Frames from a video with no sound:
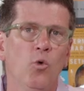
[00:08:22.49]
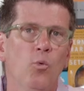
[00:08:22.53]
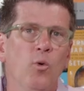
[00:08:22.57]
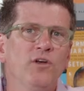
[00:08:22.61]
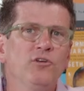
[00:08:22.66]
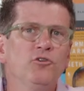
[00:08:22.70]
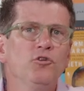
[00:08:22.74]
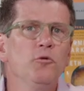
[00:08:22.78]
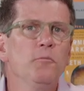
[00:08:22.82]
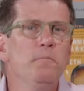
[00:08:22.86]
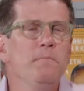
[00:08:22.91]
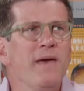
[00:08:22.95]

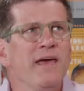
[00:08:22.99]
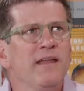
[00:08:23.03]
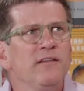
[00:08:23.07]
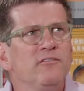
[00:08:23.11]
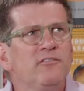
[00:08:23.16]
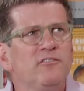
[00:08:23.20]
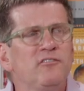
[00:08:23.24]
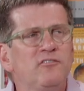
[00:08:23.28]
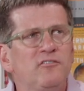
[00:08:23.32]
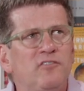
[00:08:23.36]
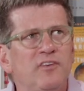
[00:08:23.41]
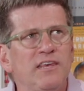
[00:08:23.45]
What do
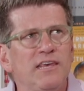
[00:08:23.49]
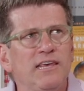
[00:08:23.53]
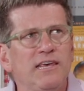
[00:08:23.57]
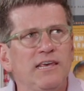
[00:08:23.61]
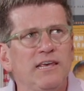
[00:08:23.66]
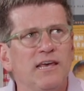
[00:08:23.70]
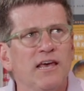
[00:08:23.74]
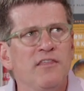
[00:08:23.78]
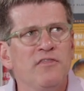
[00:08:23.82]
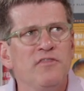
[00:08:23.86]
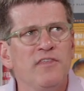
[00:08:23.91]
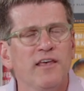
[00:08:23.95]
men
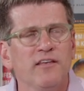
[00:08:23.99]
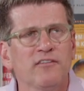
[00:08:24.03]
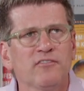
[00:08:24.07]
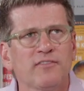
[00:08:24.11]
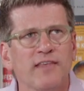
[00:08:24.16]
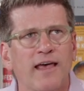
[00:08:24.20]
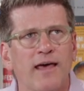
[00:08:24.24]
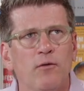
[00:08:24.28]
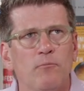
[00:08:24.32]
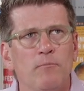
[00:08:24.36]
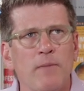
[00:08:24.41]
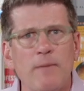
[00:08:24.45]
see in
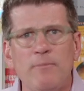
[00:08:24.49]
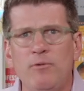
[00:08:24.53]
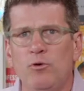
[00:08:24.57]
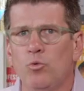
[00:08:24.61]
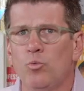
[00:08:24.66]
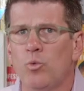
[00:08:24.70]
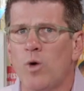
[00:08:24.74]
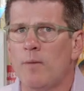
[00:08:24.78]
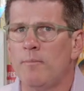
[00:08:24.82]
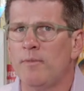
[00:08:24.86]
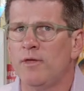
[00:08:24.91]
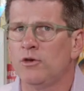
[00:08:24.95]
this that maybe
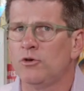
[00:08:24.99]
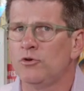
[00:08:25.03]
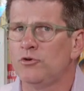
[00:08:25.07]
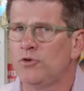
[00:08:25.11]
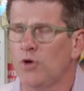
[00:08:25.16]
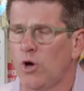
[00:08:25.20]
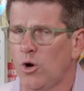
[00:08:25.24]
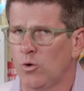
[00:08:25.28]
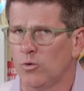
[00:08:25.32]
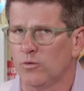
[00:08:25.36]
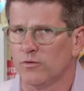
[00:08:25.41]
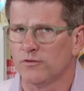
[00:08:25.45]
women
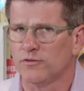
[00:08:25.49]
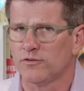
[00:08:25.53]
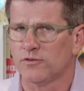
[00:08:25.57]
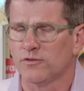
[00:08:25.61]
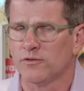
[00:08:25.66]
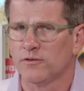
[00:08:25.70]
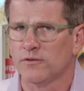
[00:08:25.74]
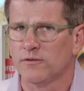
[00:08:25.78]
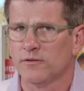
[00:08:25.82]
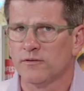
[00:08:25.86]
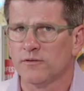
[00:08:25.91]
don't?